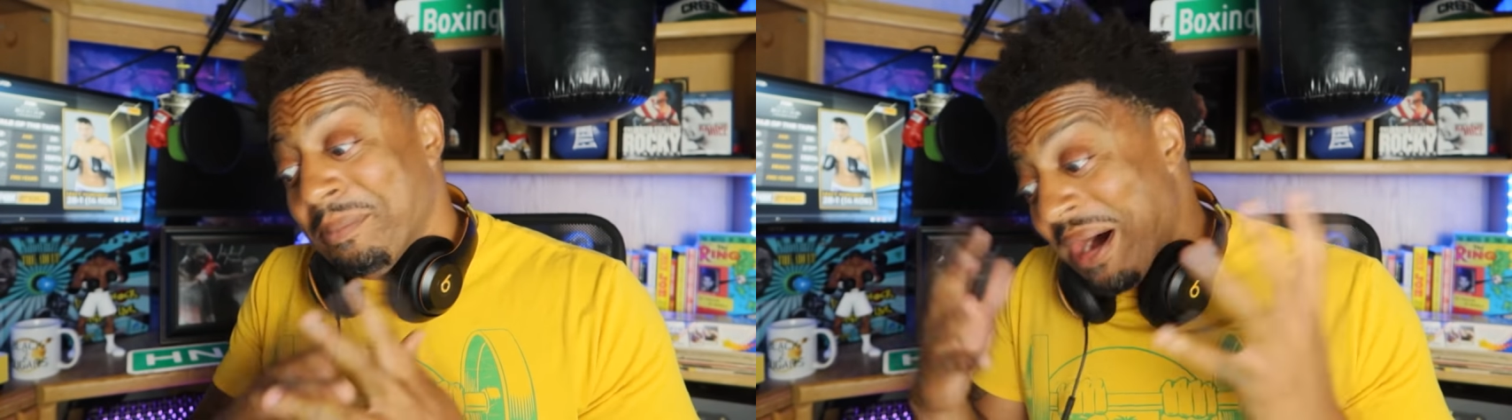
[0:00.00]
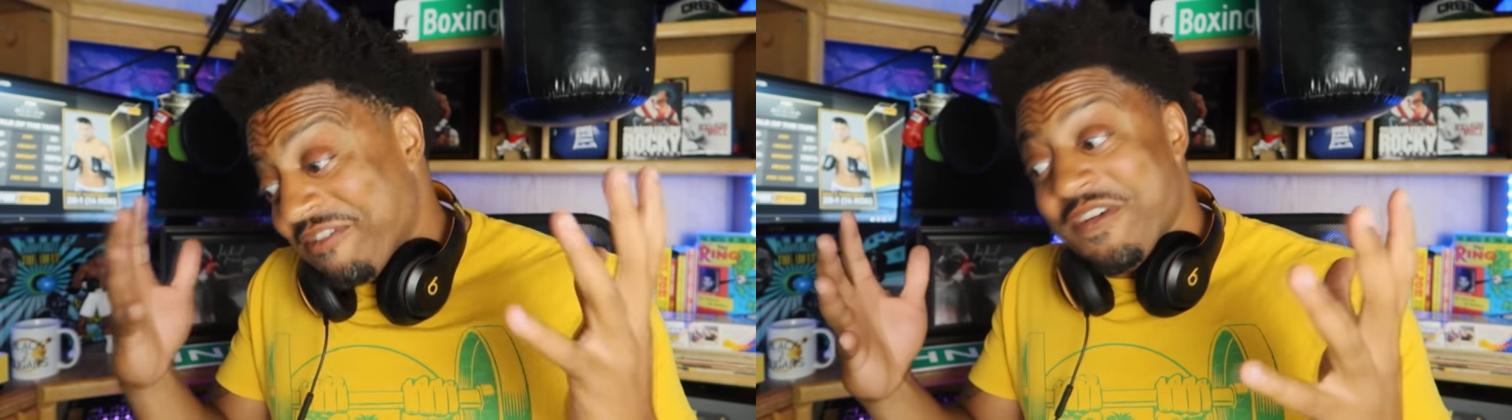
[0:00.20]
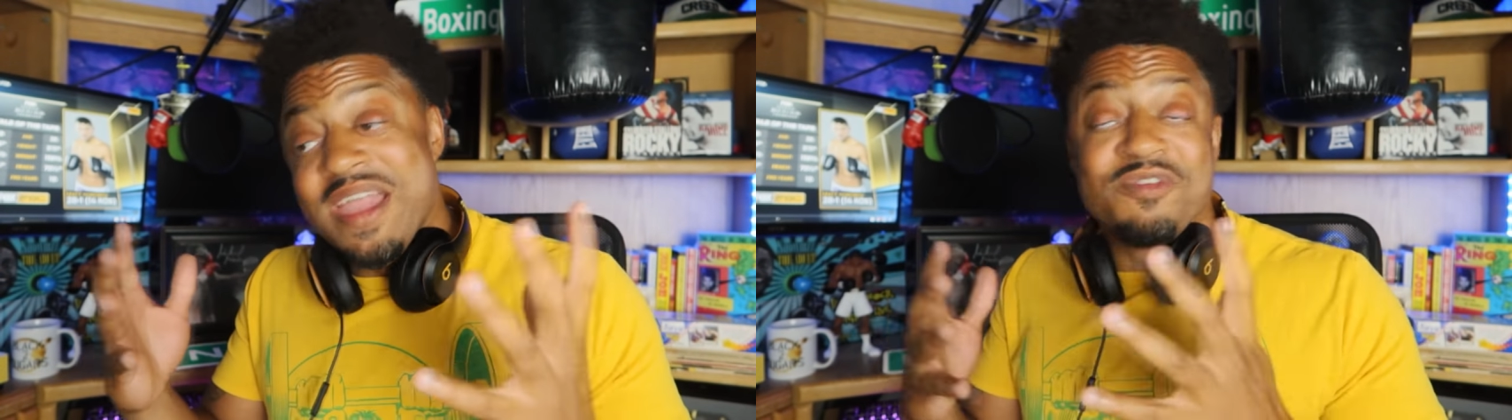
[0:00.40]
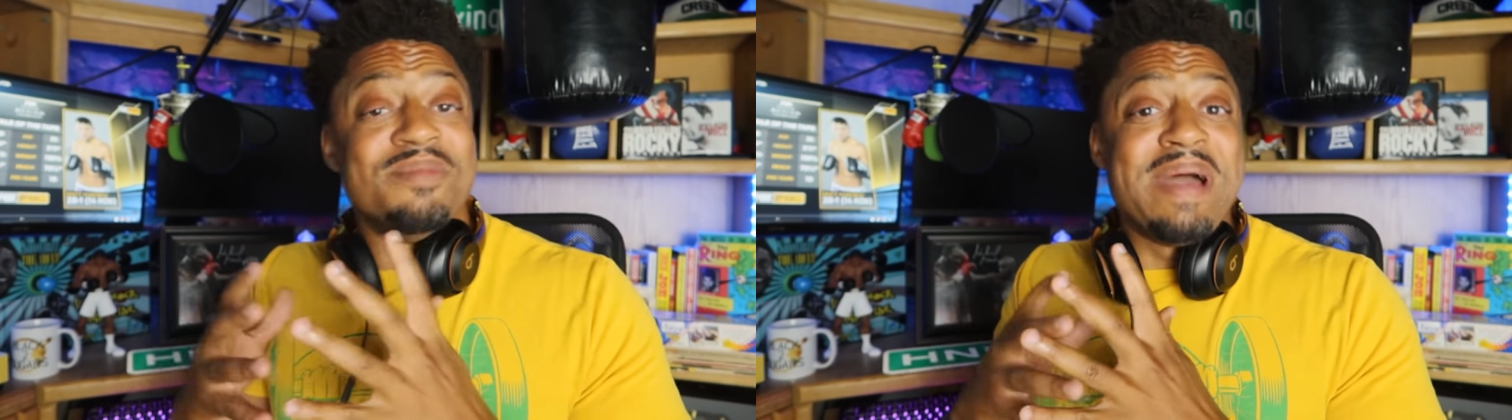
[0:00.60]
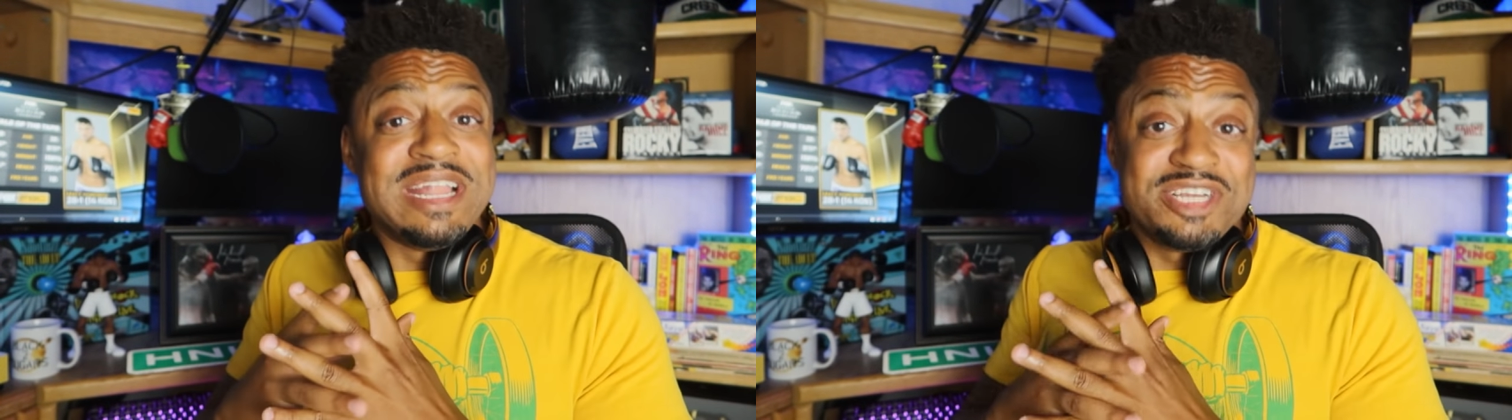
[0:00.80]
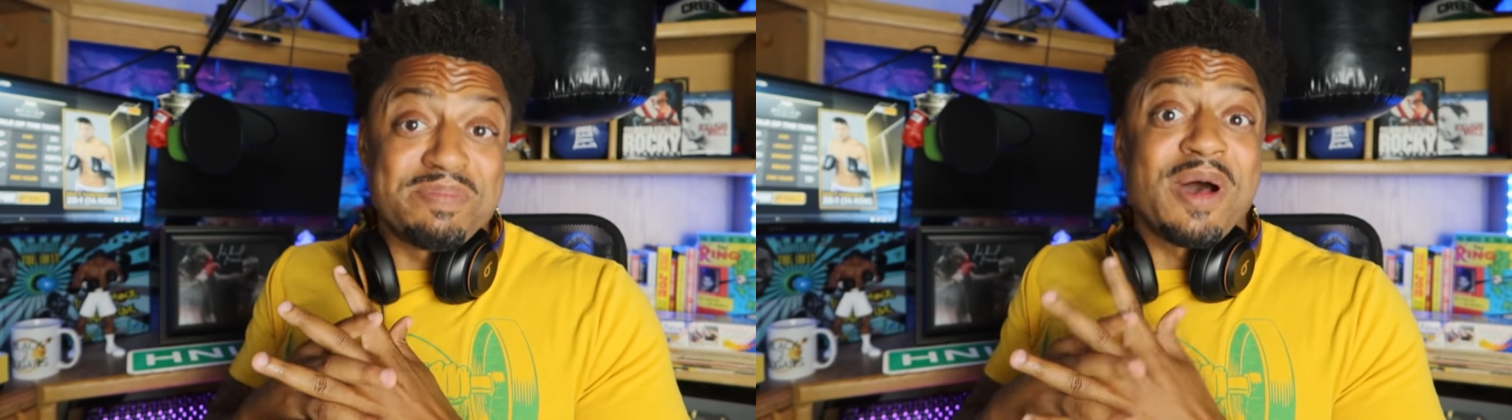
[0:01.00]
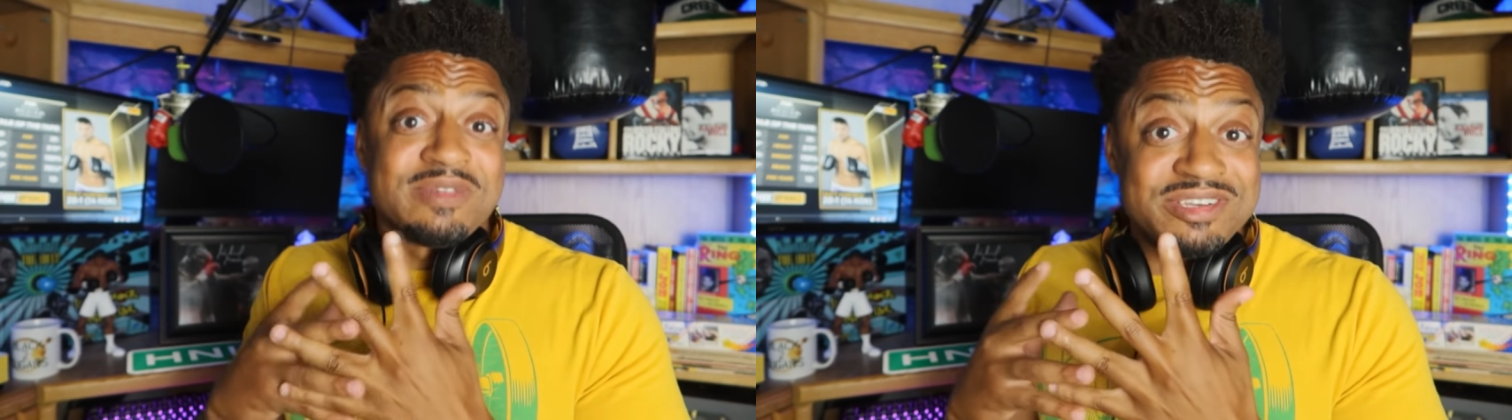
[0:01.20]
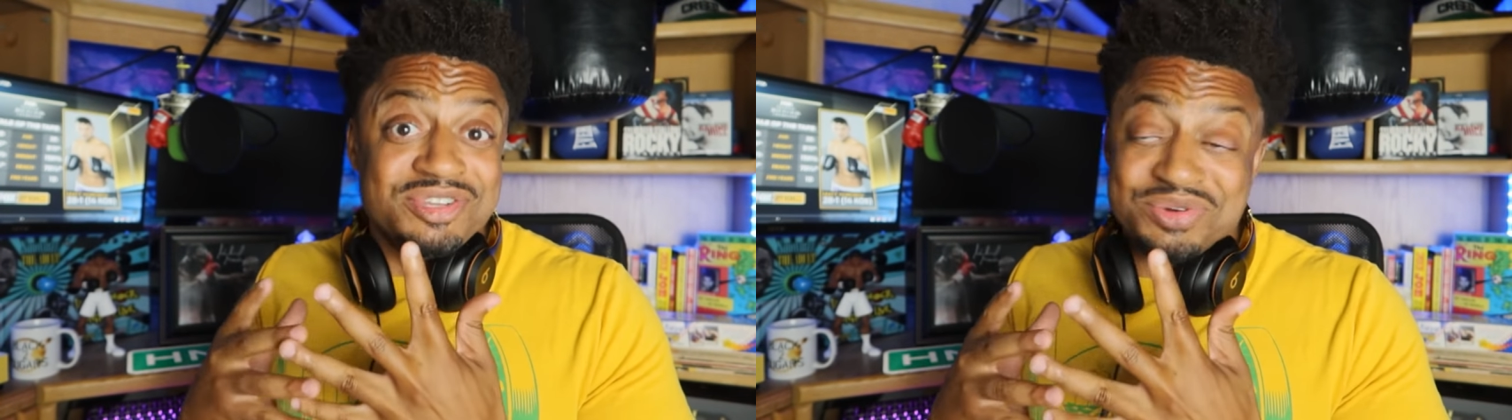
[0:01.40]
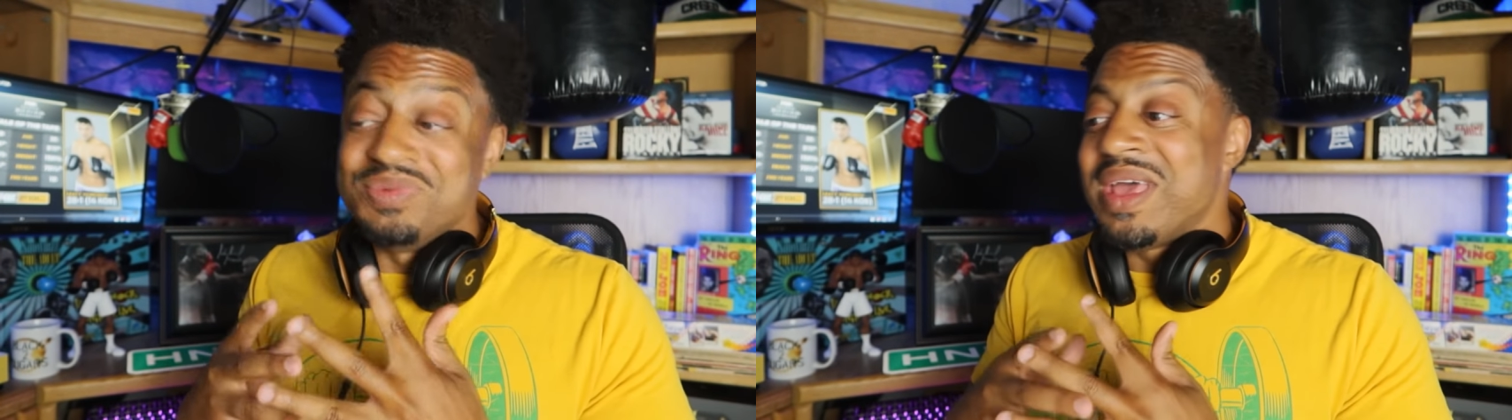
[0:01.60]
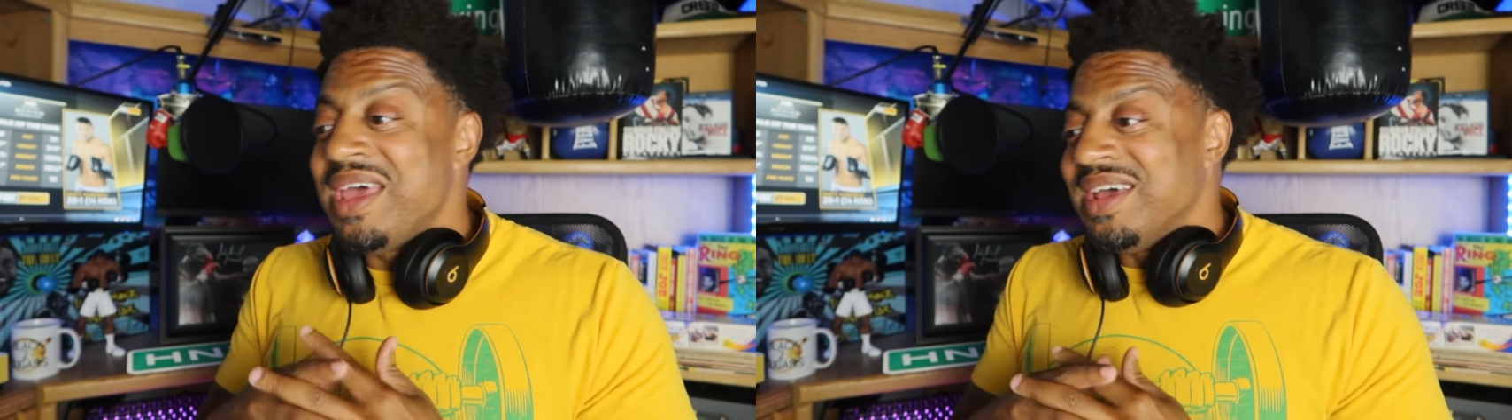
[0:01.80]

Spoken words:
my favorite matchup out of the two,